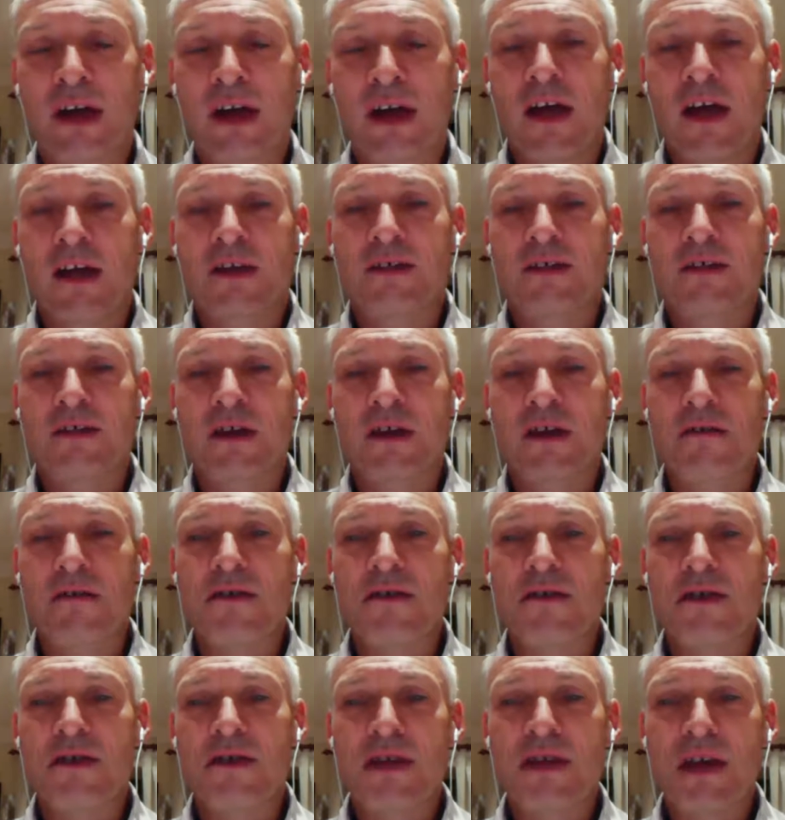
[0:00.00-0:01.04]
So
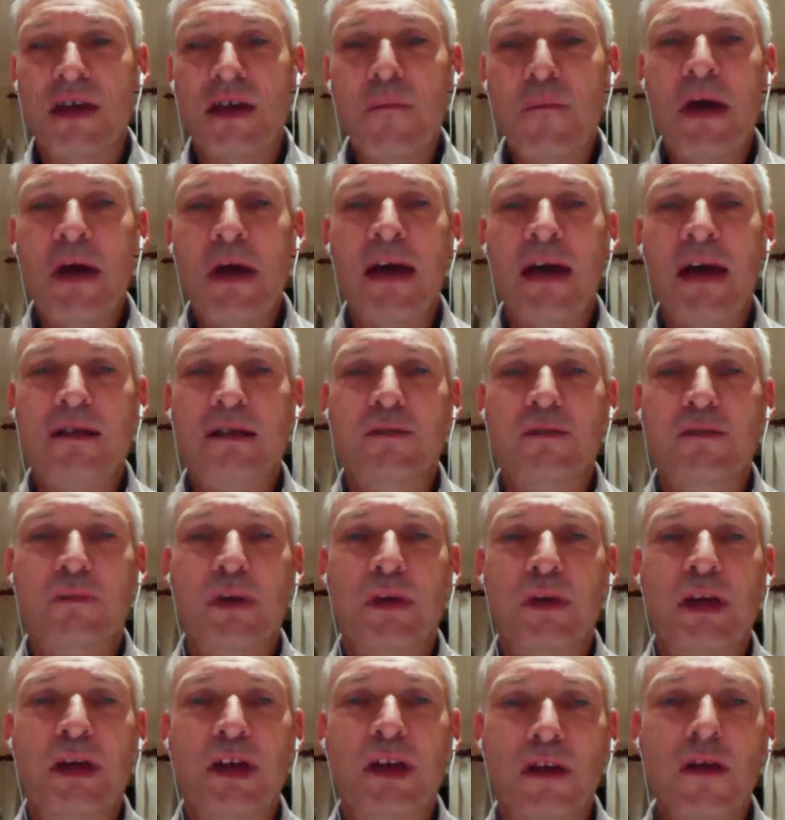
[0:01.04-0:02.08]
the impact has
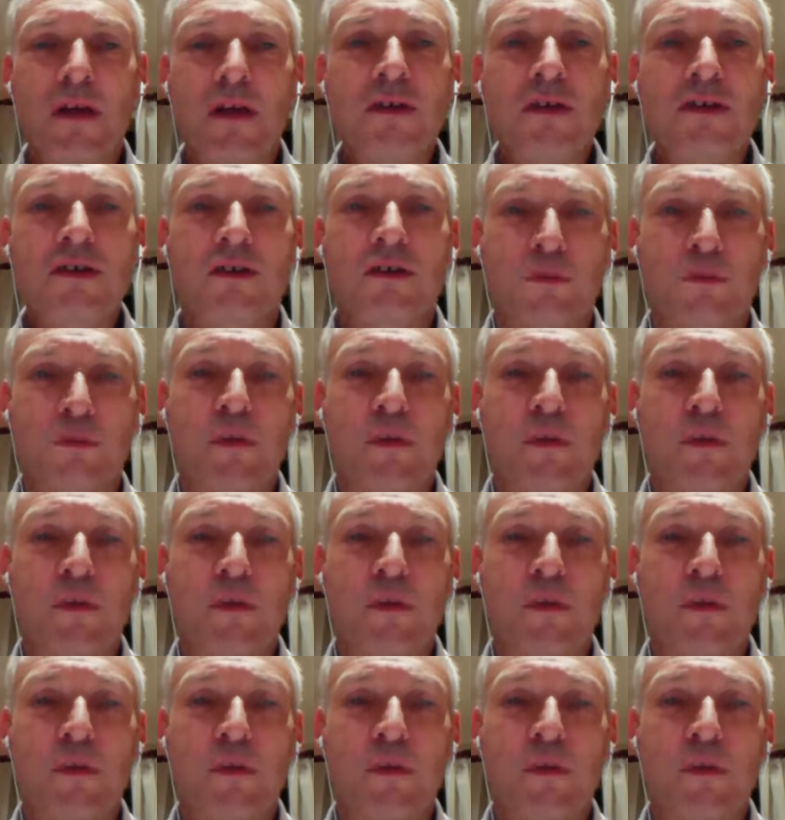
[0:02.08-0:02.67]
been colossal